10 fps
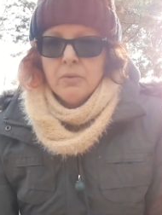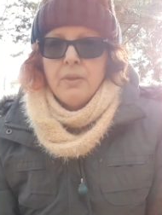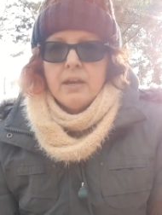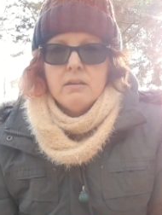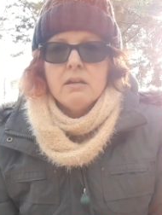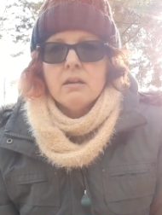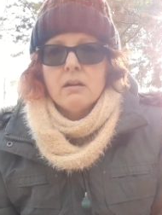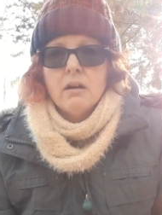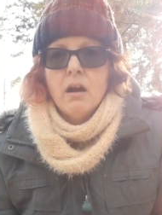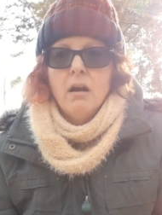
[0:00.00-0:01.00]
that
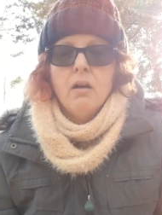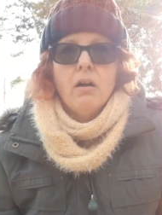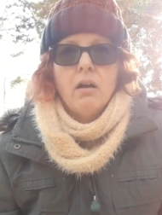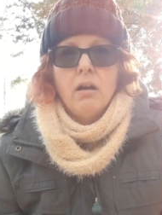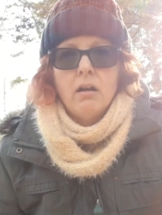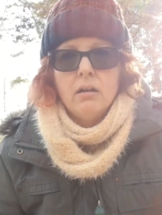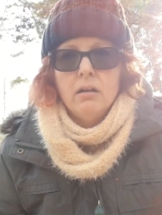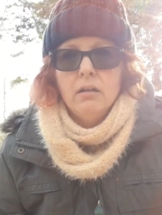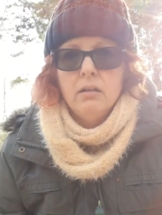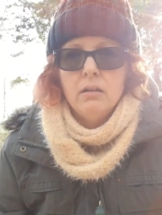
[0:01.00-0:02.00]
deer are
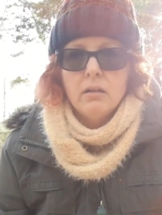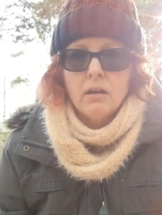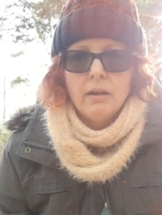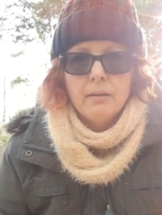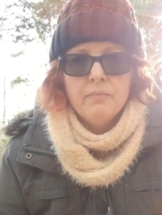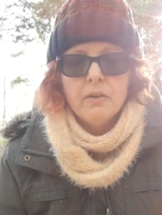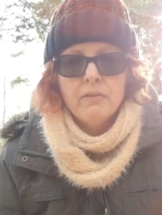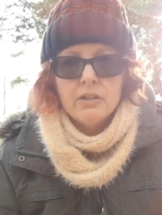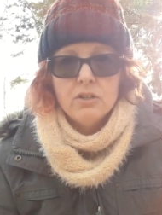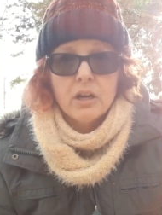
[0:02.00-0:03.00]

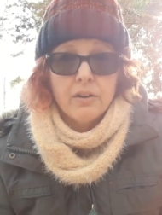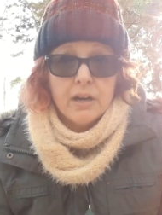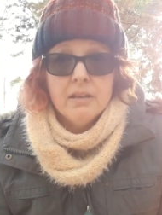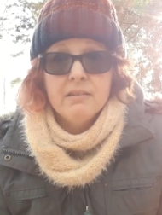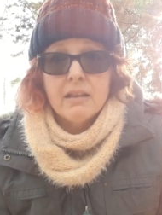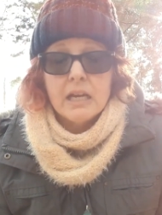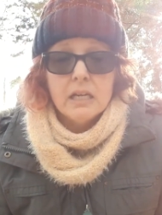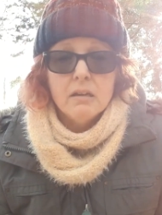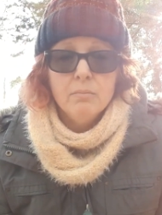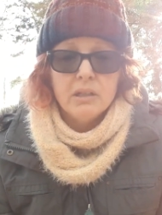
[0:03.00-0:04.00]
vegetarians. They
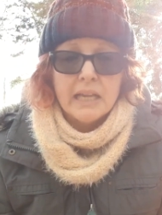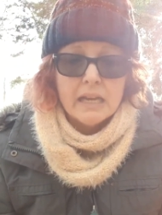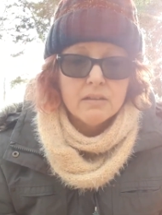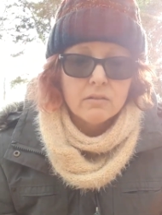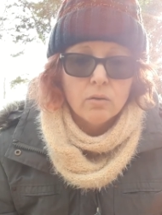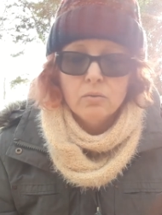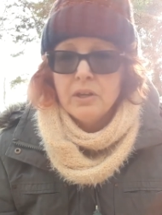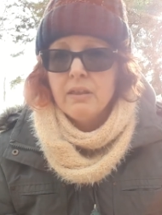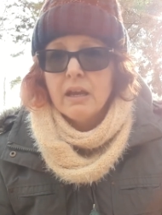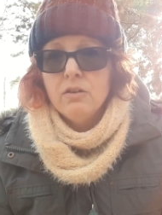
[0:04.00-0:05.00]
eat plants
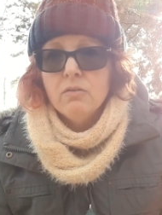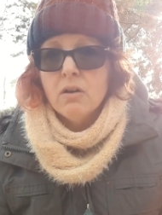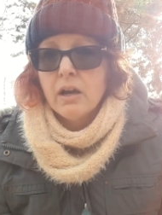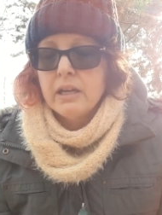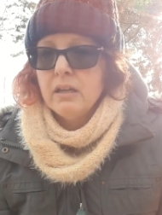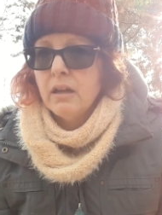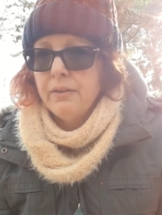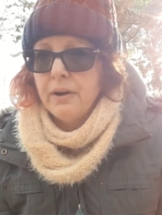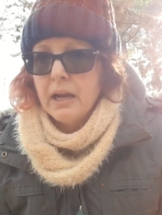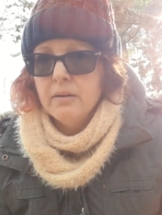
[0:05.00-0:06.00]
only. They do not eat
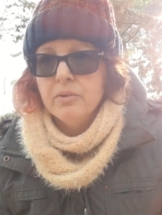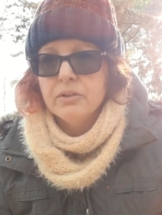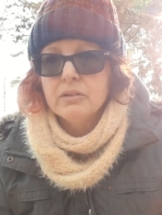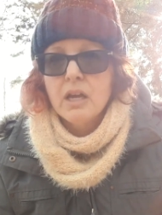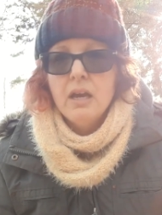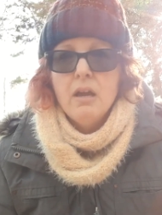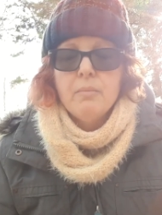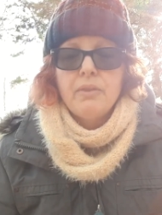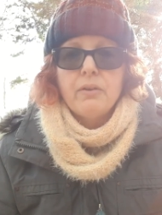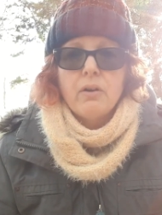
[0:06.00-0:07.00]
other animals.
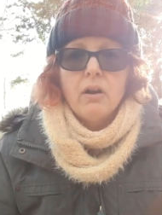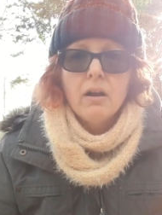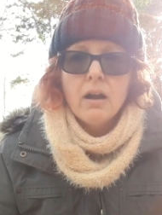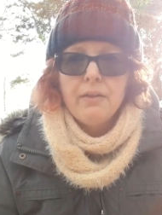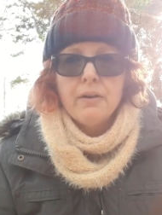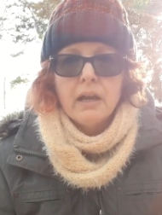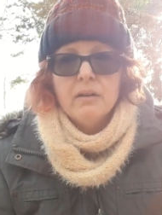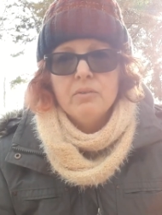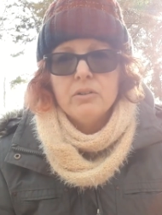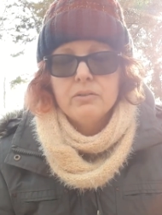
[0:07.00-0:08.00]
But there are other
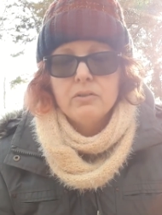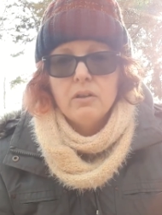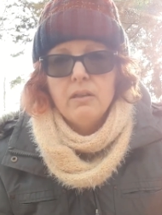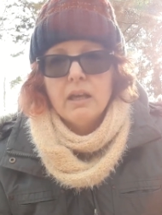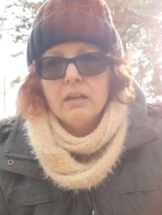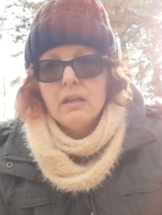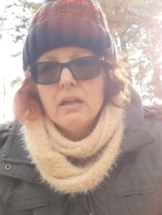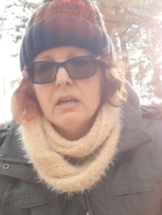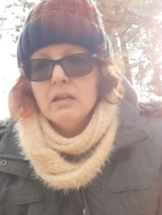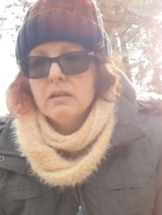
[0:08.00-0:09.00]
animals that
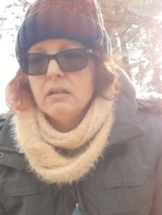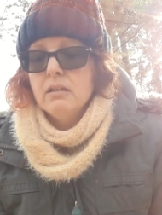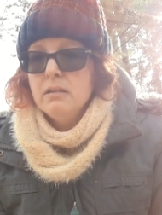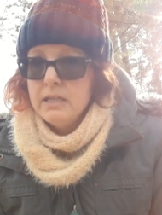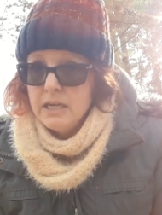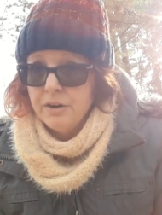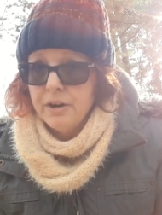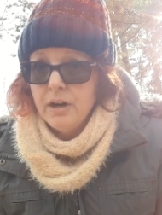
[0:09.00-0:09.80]
eat deer.